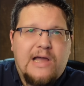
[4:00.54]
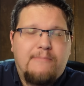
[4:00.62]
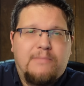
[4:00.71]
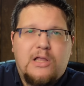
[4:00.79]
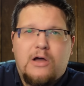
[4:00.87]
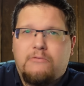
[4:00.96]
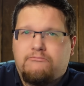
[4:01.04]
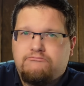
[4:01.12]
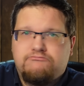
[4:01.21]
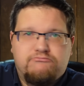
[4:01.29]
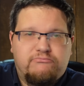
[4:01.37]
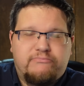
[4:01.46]
down below
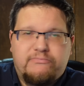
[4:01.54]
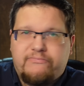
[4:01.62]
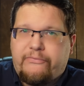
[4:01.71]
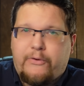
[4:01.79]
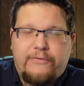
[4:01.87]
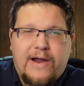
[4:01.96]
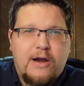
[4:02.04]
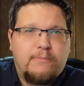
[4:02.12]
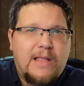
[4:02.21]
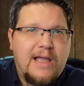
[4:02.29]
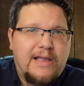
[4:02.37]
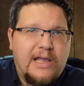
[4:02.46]
for fire
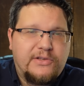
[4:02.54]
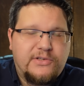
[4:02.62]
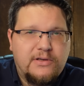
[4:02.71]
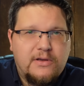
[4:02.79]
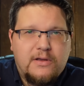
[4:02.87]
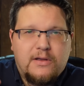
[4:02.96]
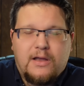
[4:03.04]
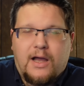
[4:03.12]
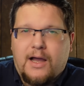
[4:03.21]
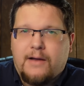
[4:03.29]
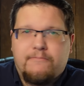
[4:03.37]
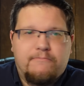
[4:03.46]
blankets.
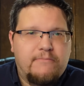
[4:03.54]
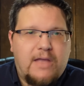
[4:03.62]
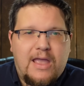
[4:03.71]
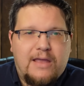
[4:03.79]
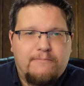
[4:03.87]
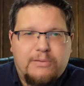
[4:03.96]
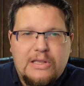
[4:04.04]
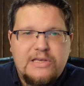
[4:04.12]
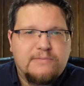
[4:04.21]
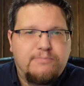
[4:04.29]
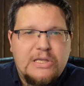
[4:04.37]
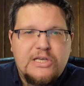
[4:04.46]
Um, and
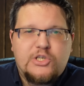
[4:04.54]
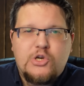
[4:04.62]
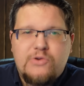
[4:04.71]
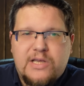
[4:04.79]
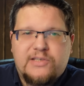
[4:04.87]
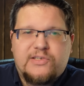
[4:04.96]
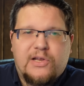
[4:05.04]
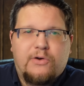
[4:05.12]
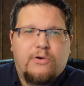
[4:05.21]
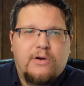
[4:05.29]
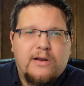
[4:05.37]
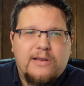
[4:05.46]
please, please do
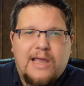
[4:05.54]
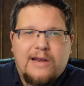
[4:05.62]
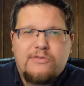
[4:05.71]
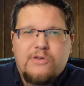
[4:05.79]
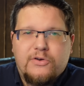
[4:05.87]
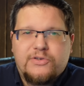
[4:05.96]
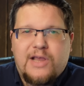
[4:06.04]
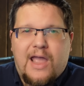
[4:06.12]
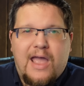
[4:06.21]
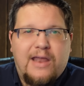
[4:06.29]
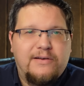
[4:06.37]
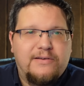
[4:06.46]
consider getting those
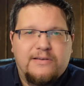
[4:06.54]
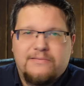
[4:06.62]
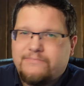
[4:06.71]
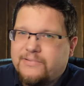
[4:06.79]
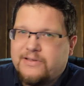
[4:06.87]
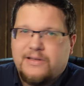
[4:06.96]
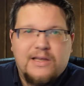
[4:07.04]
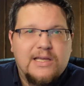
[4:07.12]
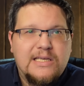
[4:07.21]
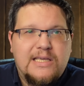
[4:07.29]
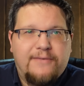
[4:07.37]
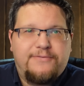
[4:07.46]
and
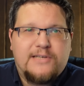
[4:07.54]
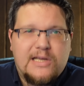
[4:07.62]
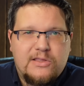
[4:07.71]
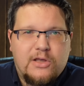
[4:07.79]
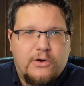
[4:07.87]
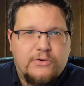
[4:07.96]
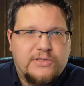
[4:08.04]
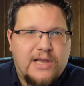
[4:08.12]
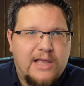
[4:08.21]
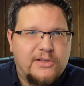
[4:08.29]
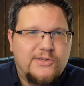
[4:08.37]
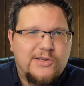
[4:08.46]
gifting those
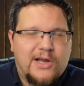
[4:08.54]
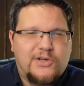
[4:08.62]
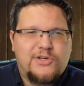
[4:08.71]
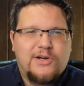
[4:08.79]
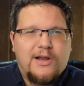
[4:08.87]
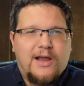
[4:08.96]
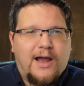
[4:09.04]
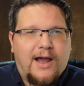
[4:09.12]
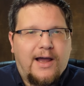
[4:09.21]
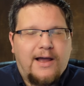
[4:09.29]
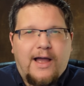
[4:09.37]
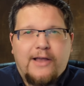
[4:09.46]
and such.
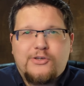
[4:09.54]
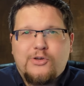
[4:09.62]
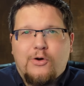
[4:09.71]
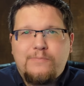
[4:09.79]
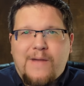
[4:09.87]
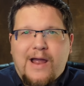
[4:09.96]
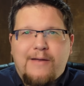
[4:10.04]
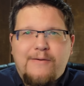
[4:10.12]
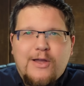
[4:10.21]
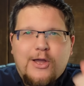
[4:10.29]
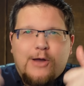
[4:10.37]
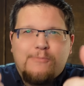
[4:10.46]
Uh, I sold my
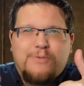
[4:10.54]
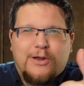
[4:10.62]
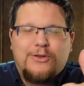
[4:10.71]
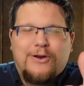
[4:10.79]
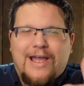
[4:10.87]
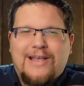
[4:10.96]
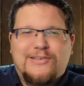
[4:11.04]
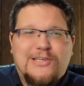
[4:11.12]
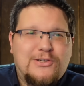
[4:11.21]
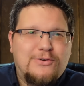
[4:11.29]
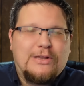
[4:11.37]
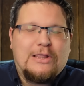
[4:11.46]
brother and
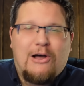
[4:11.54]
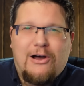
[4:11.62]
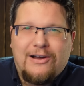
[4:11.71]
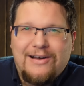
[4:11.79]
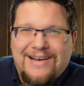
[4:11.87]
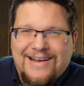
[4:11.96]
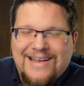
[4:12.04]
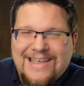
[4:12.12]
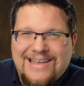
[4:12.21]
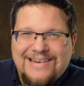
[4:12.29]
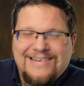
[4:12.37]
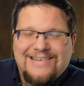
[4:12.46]
sister-in-law
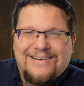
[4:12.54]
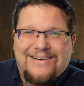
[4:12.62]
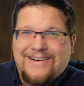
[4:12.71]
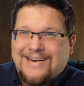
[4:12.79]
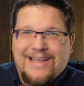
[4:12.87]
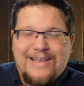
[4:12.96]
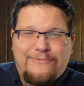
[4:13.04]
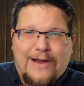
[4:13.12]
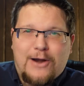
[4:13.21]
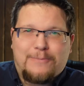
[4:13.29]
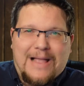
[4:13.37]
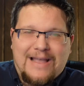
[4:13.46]
in on a
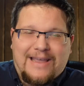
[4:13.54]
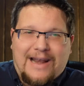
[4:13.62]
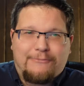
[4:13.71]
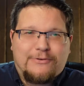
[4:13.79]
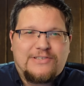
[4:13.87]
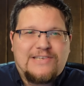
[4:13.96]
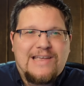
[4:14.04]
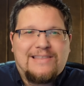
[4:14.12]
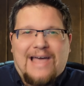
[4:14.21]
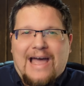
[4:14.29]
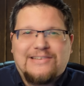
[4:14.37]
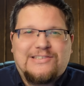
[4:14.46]
fire blanket after seeing
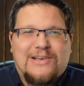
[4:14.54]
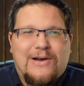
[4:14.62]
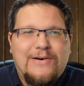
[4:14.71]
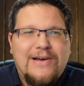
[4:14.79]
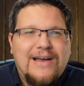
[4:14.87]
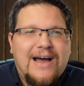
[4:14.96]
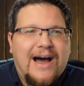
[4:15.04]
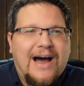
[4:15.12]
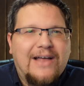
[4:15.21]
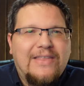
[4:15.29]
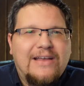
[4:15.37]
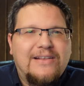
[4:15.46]
that. So
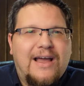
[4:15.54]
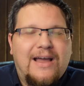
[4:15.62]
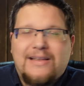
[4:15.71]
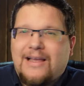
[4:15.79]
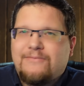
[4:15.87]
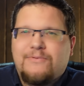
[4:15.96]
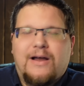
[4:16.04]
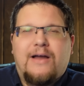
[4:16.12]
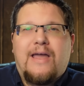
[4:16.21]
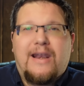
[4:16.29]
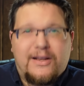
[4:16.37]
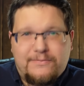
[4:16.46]
uh, that I,
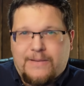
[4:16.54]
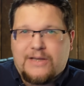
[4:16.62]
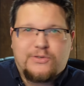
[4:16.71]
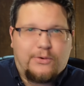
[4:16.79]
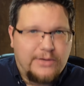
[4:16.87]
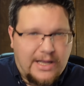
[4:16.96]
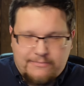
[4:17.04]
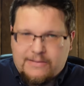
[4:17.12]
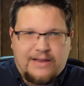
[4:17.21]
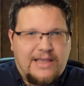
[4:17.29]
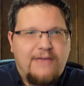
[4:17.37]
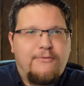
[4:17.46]
and by sold, I,
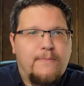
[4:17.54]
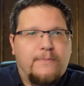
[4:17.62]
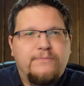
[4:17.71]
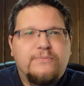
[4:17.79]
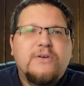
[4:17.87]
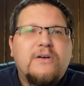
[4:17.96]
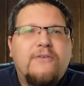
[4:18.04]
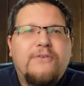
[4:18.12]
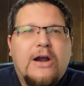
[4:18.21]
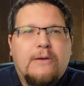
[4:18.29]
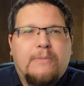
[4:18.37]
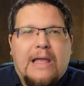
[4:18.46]
I gave them a
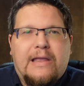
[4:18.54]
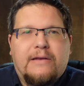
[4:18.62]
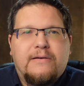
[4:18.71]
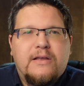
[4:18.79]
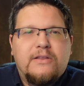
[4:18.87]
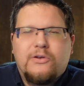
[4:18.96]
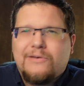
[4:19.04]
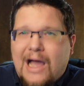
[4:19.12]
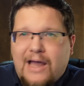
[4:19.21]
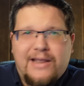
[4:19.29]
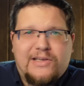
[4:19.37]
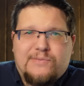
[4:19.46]
fire blanket. They're
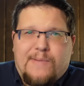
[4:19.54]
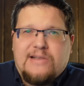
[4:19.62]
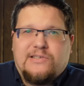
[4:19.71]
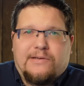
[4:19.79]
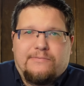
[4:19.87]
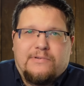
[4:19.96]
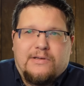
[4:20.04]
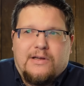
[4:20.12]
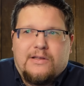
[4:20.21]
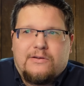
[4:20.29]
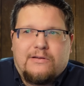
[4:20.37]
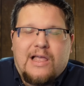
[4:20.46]
not expensive.
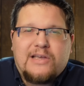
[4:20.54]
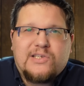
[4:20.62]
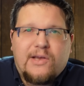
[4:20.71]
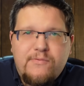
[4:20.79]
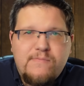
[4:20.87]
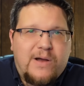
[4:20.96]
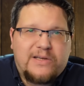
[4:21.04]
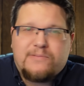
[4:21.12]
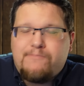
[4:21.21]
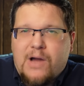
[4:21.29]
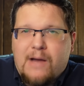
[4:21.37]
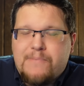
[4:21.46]
They're like seven bucks
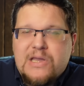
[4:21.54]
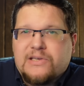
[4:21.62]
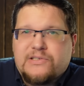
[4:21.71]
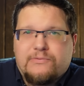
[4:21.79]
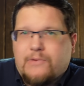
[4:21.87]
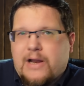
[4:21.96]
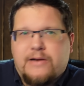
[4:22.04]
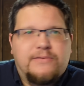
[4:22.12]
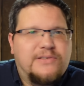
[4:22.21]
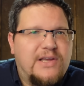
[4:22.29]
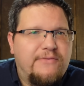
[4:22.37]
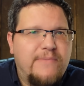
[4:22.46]
a piece, right?
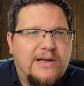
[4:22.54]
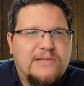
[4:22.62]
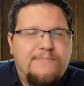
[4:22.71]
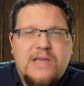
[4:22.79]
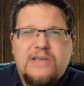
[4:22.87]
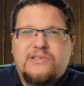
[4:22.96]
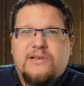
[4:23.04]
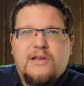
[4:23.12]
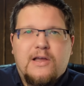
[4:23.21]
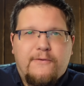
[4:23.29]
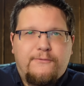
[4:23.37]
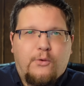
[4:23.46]
Seven bucks a piece.
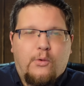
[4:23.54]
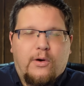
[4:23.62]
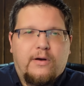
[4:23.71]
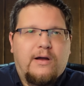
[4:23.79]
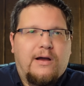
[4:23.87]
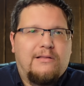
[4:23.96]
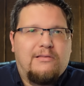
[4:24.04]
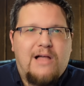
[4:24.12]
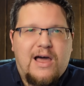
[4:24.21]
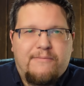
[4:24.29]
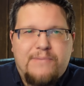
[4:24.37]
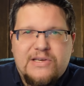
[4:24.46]
For a
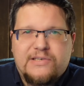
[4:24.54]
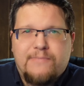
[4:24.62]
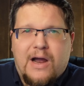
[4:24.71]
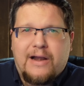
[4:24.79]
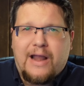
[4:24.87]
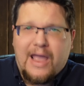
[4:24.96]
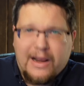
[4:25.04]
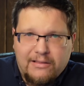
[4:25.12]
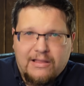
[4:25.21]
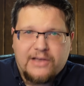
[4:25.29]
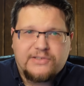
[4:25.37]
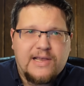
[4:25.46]
lot of peace of mind and a
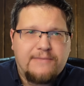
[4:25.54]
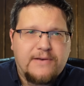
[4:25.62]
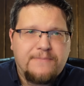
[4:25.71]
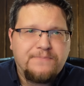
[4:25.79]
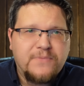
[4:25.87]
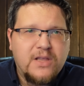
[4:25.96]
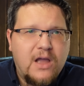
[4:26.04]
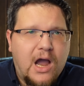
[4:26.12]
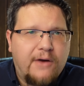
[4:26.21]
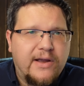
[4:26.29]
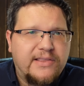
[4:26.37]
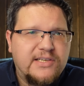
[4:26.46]
lot of safety.
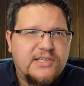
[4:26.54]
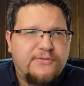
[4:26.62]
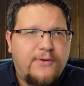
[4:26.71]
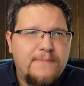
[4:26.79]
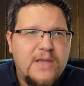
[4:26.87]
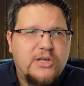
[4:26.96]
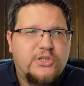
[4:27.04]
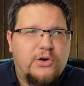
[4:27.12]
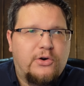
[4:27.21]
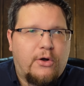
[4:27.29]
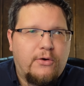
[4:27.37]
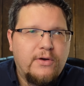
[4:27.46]
All right, this is from
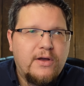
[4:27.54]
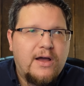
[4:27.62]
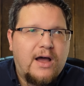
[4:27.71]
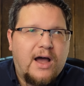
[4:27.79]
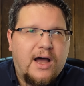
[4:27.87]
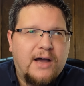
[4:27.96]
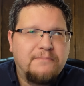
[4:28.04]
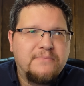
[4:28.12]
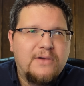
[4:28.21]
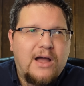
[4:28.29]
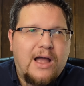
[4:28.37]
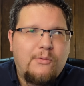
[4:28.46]
Eternal.
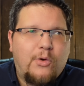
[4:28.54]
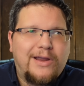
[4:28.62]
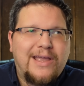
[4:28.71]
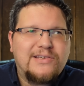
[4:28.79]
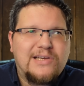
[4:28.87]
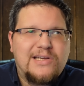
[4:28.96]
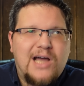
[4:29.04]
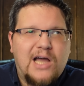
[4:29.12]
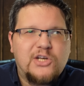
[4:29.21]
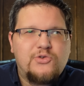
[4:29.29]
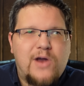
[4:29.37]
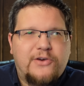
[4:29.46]
Um, I work as a
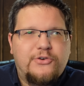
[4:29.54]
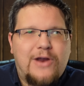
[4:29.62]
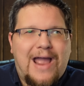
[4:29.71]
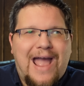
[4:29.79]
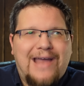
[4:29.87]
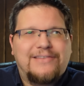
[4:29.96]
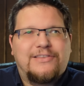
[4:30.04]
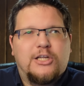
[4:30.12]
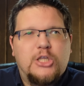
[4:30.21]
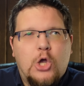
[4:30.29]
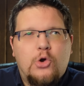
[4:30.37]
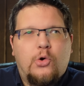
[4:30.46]
contractor at the
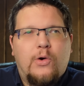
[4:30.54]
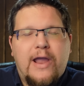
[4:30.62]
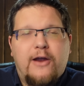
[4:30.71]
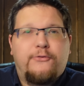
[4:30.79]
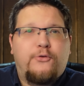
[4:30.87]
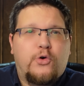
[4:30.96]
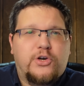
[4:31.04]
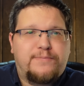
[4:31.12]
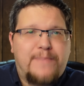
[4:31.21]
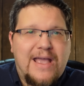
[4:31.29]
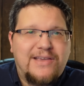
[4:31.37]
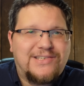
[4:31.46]
local Air Force
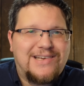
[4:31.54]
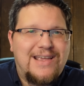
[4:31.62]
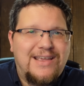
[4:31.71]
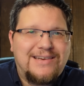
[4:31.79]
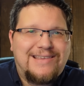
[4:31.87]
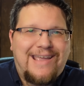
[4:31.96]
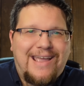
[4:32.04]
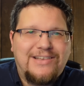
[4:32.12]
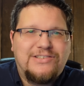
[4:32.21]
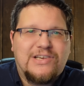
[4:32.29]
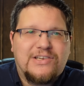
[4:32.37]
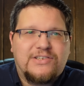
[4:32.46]
base in
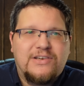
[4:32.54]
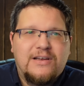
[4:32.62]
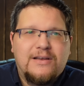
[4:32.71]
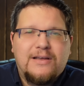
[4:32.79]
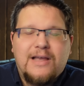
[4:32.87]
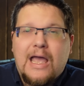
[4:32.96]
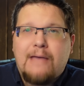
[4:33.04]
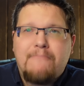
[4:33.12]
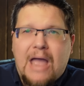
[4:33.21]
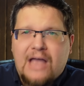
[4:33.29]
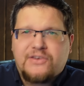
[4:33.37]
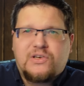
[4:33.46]
Kansas, and
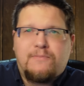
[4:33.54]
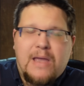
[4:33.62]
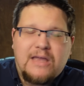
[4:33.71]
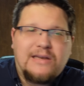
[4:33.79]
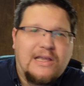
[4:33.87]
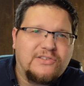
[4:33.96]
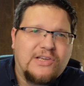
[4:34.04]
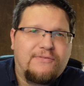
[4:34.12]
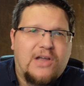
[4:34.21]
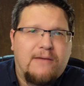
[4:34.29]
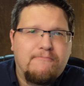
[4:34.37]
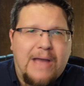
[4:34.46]
mask mandates have
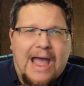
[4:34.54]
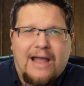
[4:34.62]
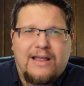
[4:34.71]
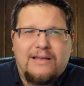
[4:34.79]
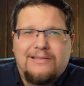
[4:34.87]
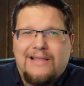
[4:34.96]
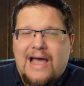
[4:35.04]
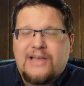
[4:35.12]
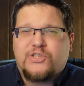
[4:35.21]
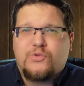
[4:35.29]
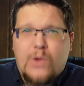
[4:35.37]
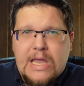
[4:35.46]
come back
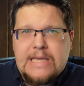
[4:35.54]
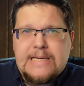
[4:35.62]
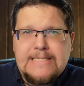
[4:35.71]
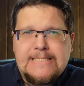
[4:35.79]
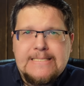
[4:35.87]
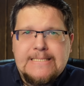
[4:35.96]
last week.